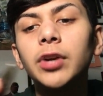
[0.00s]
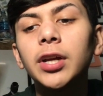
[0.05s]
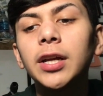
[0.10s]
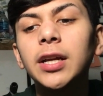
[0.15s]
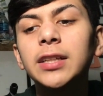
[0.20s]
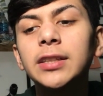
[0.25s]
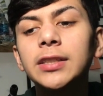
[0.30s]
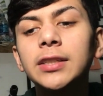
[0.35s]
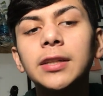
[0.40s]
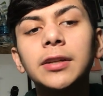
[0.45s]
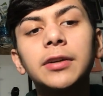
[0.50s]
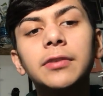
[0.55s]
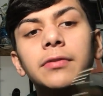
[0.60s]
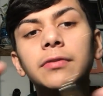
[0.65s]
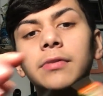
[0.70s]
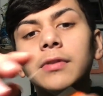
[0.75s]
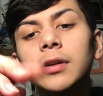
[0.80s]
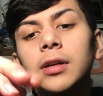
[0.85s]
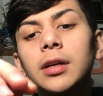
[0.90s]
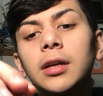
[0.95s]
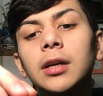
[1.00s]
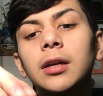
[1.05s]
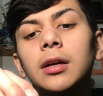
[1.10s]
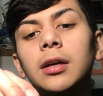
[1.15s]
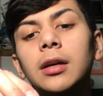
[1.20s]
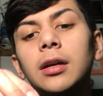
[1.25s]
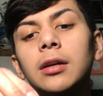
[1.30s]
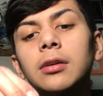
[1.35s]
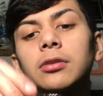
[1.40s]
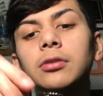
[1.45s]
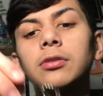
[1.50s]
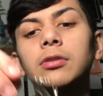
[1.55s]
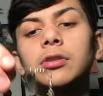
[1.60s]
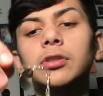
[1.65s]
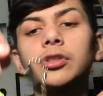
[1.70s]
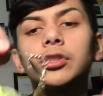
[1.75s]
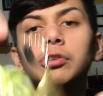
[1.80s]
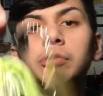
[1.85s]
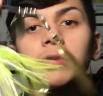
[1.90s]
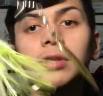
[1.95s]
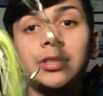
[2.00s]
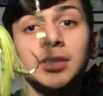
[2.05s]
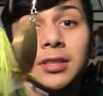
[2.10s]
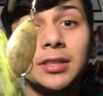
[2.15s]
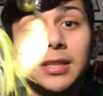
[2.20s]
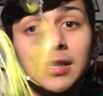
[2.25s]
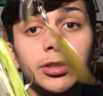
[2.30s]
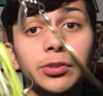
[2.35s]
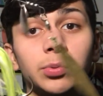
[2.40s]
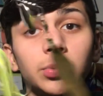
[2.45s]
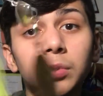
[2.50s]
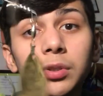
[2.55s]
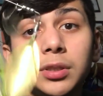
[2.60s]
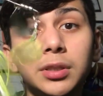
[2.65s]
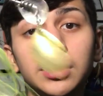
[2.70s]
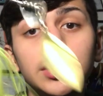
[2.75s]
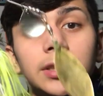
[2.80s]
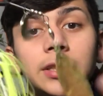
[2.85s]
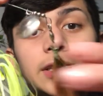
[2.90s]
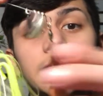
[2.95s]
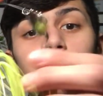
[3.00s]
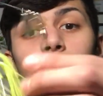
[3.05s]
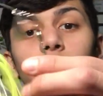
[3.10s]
rig and stuff. So as this one